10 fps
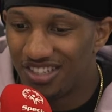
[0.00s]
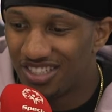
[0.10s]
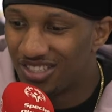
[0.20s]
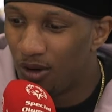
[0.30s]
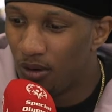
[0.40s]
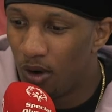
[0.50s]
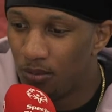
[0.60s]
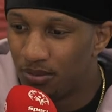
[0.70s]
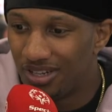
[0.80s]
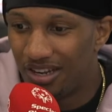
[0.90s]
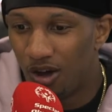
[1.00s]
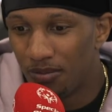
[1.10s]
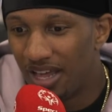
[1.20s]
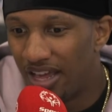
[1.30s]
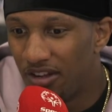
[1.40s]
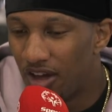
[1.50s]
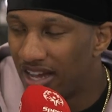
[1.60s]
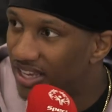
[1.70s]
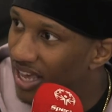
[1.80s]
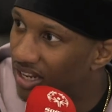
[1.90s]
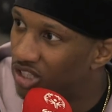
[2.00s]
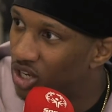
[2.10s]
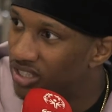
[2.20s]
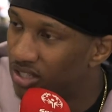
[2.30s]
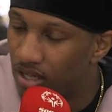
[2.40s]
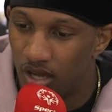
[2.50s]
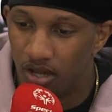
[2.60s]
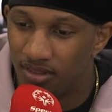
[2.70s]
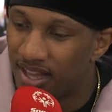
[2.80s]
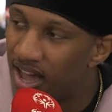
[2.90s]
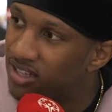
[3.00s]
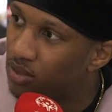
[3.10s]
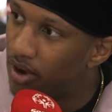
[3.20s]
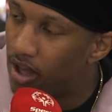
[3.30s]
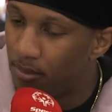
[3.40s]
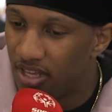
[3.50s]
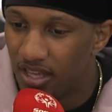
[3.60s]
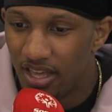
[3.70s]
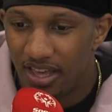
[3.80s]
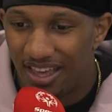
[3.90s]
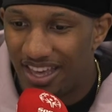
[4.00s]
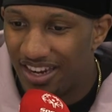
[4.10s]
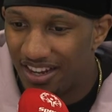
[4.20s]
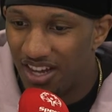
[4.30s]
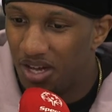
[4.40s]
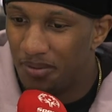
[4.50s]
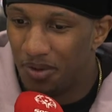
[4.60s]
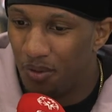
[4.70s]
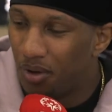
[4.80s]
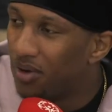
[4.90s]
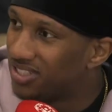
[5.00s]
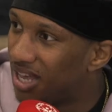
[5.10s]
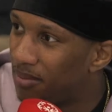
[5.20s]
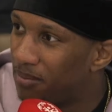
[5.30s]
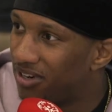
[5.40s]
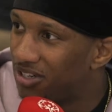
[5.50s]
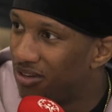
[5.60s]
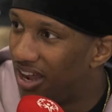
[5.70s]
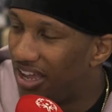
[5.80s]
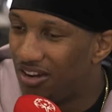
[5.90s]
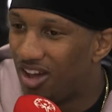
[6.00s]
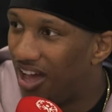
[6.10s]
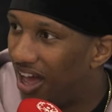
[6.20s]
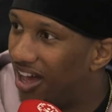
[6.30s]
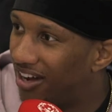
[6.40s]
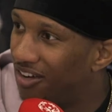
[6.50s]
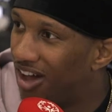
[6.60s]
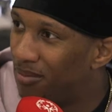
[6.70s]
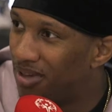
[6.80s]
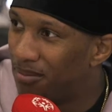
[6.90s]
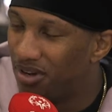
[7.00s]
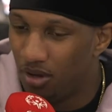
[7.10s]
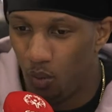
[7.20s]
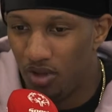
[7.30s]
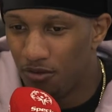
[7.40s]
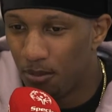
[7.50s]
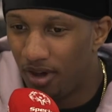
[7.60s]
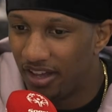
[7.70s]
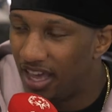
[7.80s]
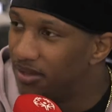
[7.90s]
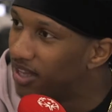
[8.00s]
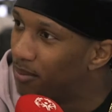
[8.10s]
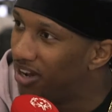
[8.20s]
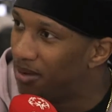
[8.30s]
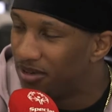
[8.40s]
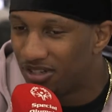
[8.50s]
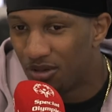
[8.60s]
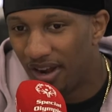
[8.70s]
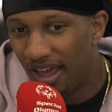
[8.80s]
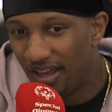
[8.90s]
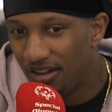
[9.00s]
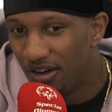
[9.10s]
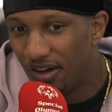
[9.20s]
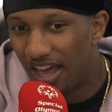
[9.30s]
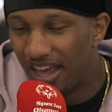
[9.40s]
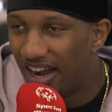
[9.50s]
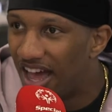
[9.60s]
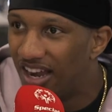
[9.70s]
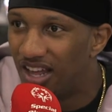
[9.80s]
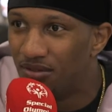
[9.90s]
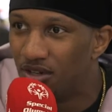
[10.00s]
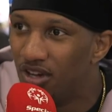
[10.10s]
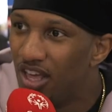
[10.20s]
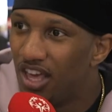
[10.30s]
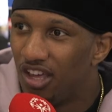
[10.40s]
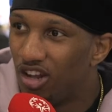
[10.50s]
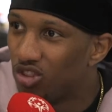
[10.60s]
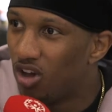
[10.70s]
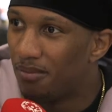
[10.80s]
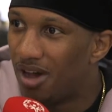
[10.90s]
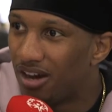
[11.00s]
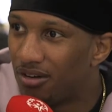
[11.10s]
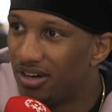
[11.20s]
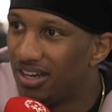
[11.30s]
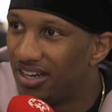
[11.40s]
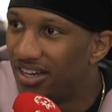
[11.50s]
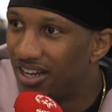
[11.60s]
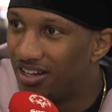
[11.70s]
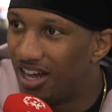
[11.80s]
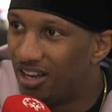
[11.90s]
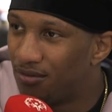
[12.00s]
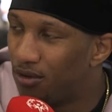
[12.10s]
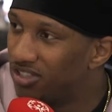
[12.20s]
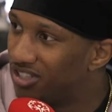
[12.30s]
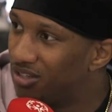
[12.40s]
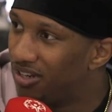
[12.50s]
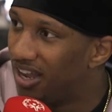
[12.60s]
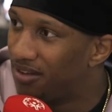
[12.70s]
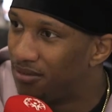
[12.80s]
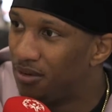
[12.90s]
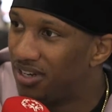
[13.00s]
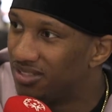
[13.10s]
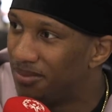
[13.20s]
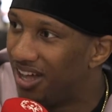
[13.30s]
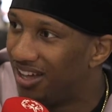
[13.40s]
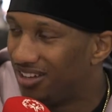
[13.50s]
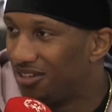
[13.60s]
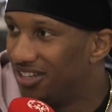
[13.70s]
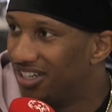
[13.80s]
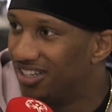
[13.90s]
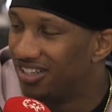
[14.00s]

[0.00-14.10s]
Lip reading: just hope that I can gain the trust of the guys around me, and once I'm able to do that, I know I'll be able to win football games. I've been able to do that, at a high level, throughout my career, and I look forward to doing that for the rest of my career.